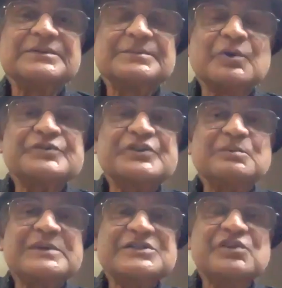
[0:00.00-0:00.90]
most
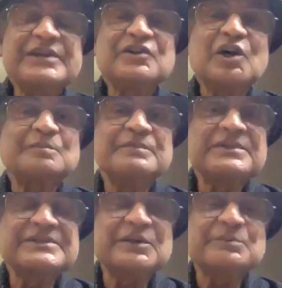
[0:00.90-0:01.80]
of us think of
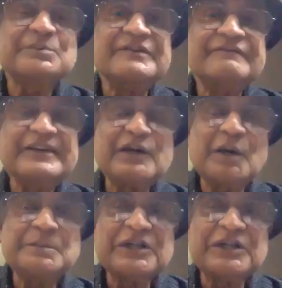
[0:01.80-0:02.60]
it's a brain phenomenon.